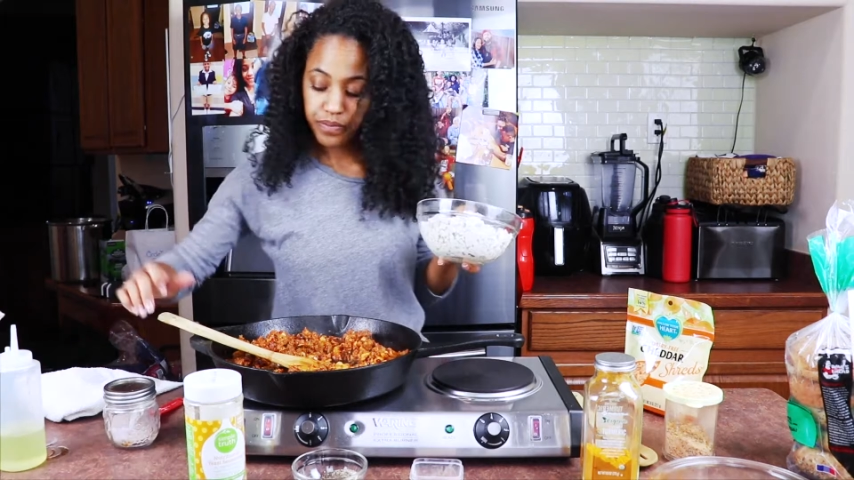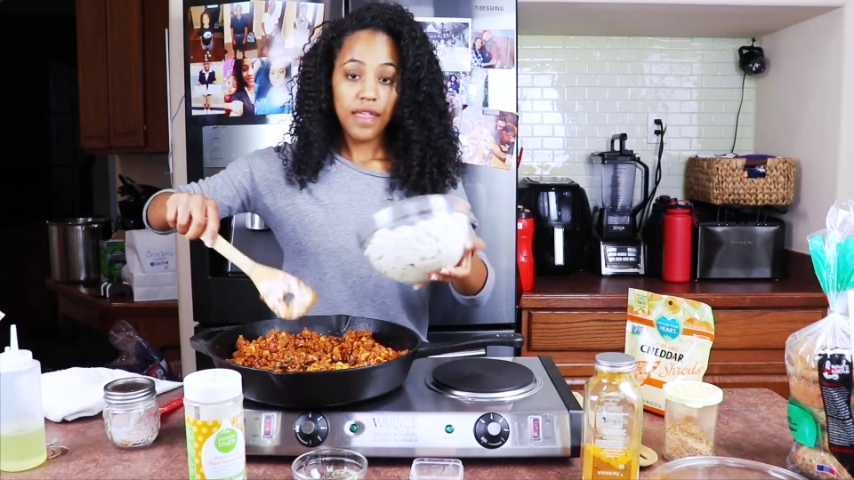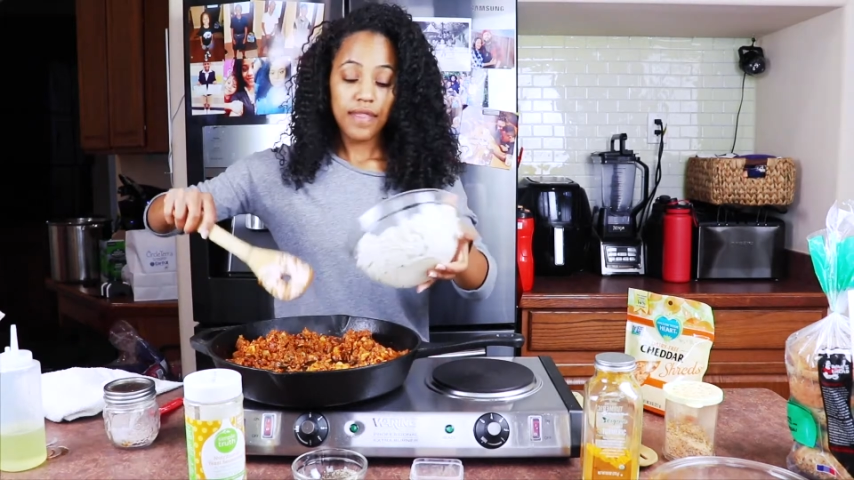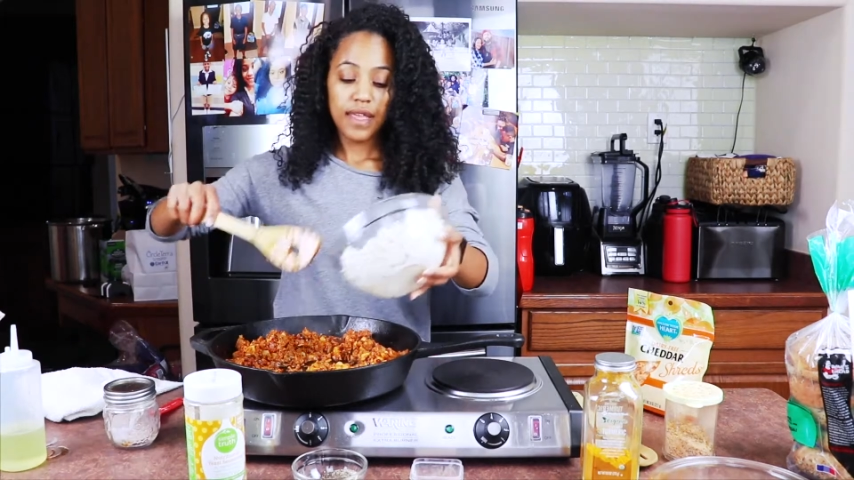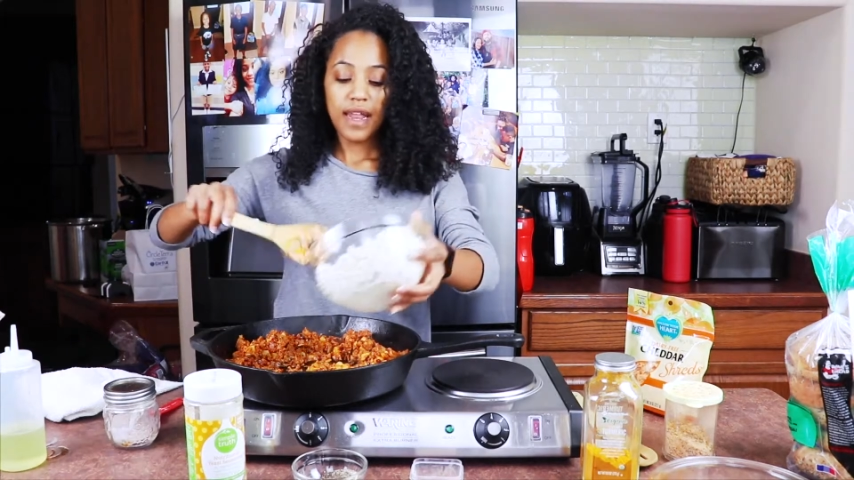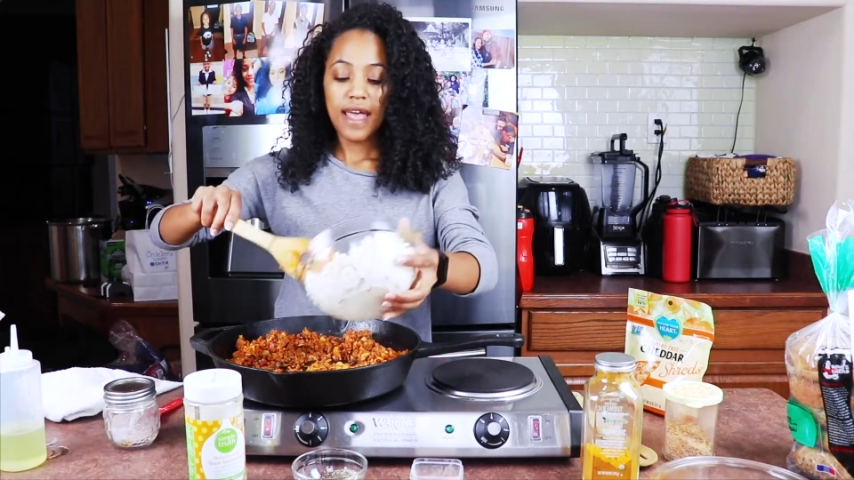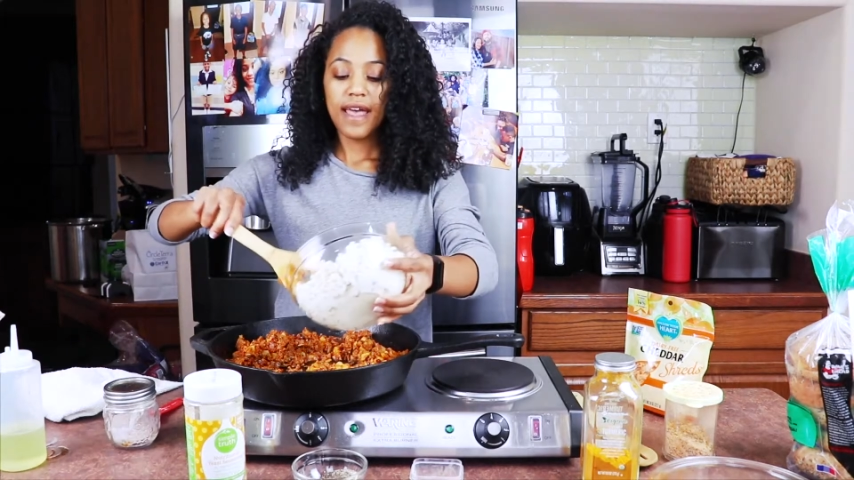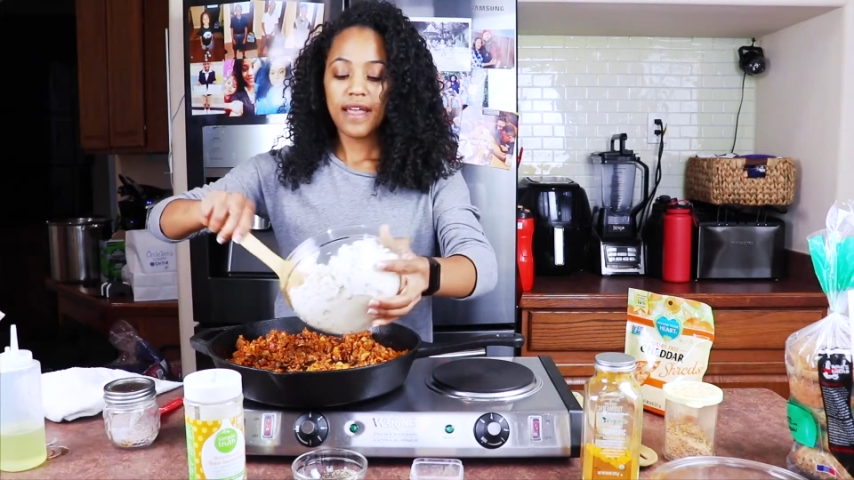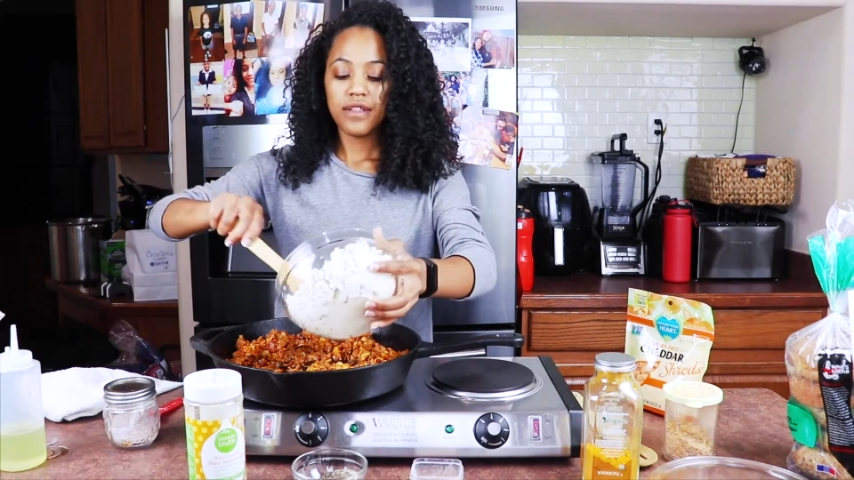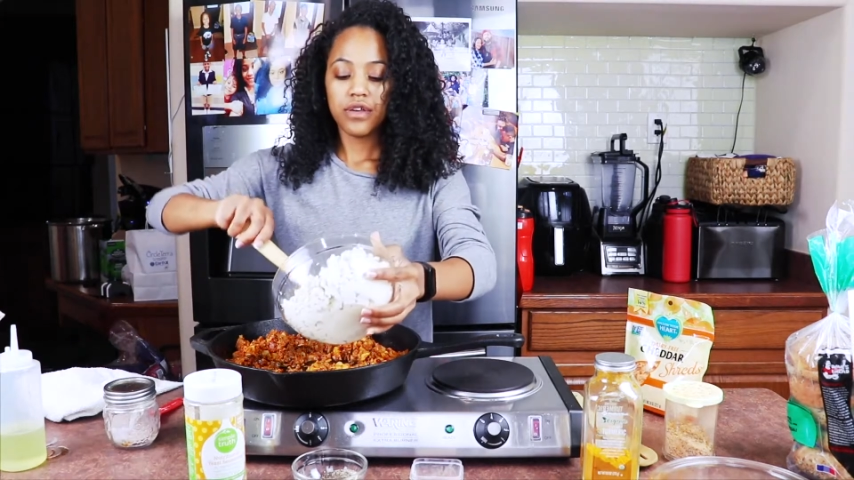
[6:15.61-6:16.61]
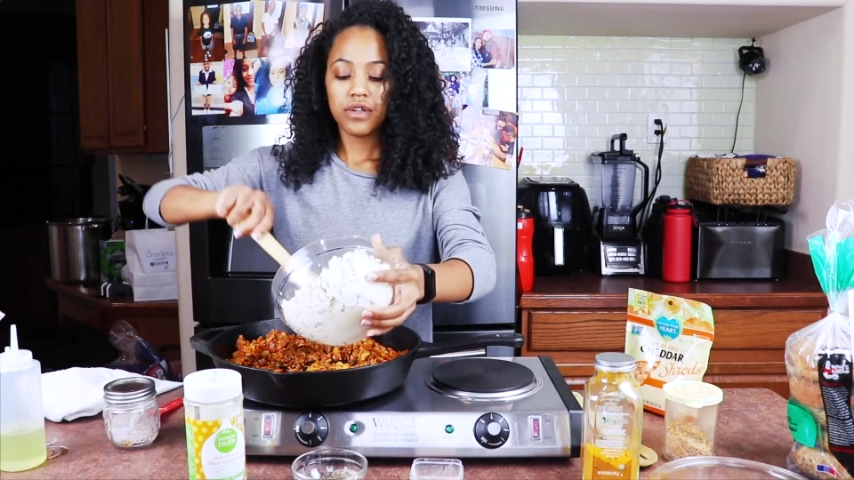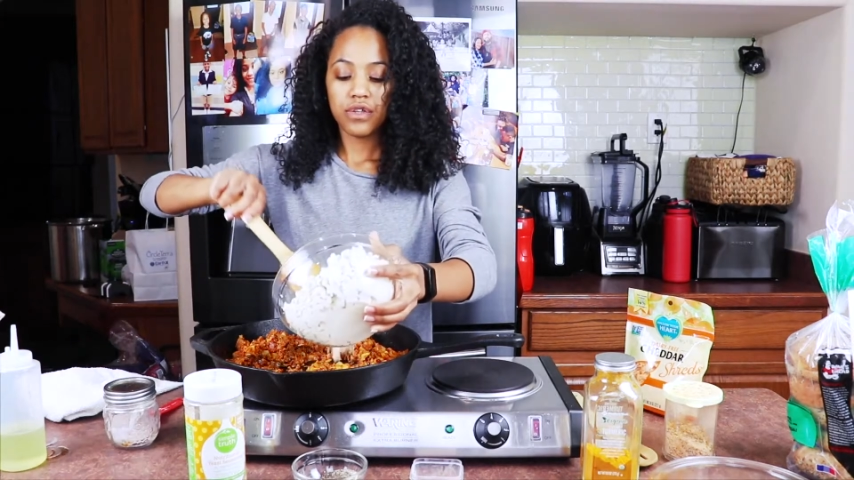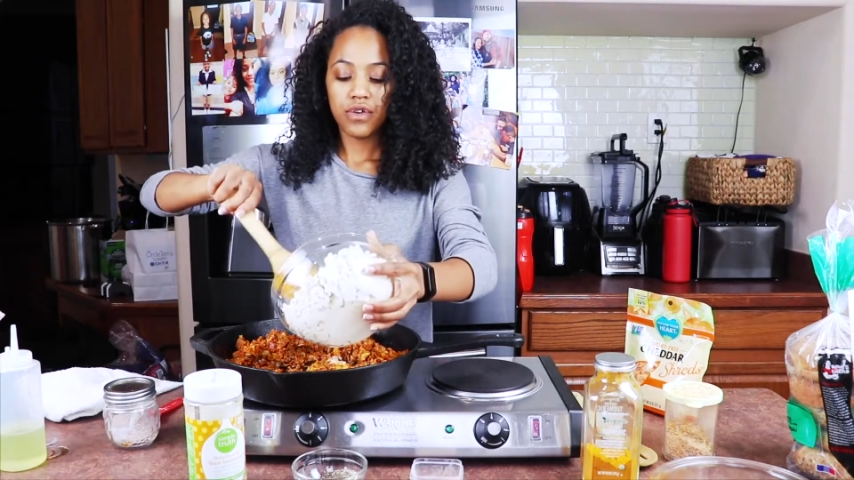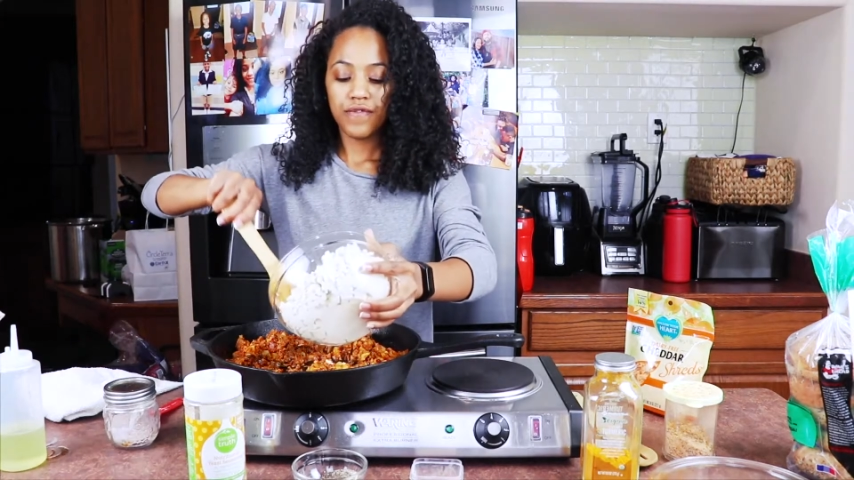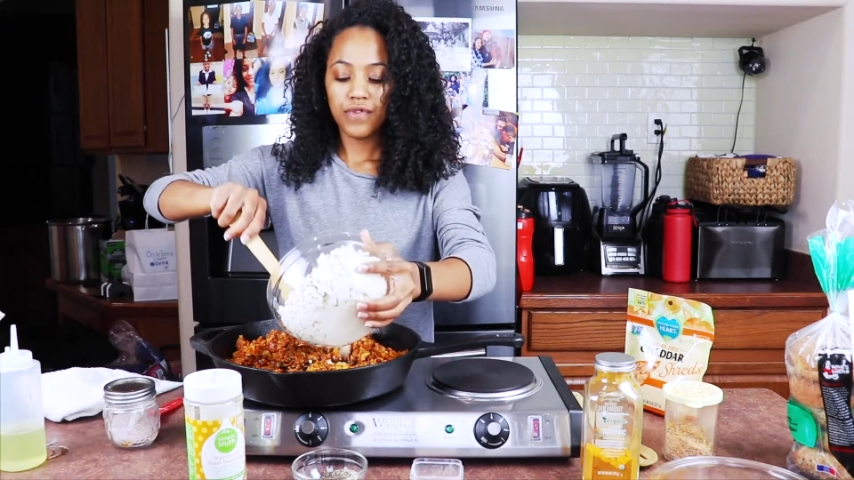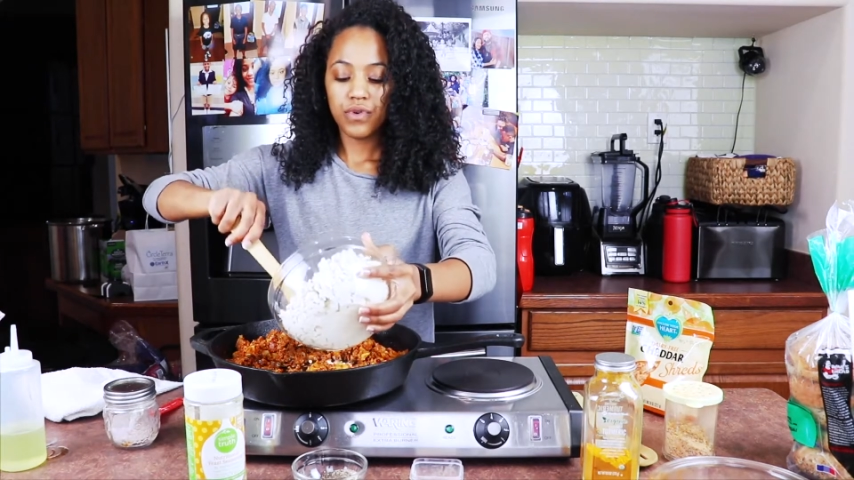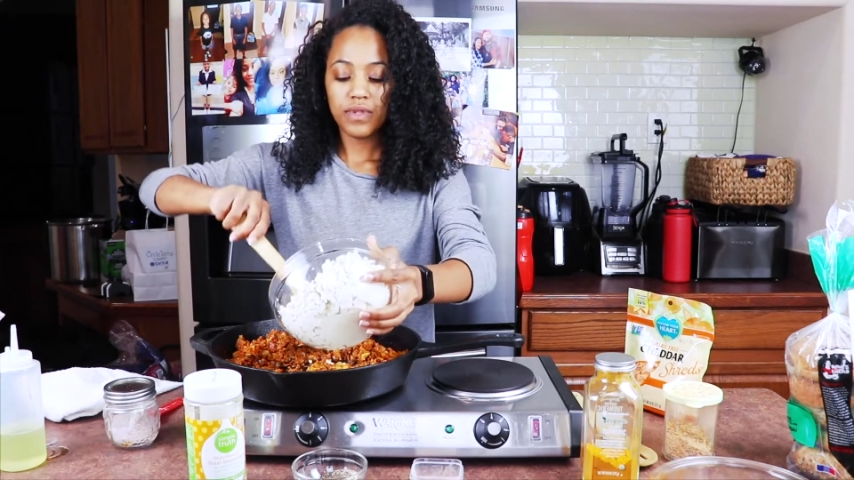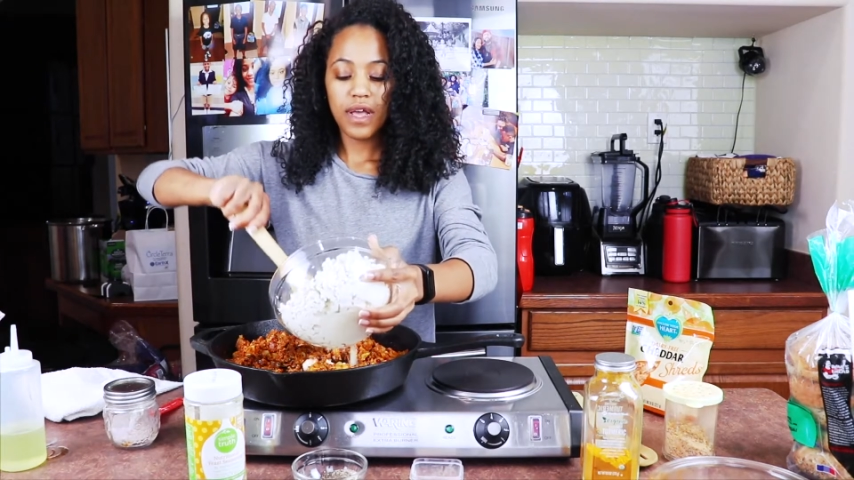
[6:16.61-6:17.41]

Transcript: And then add your tofu.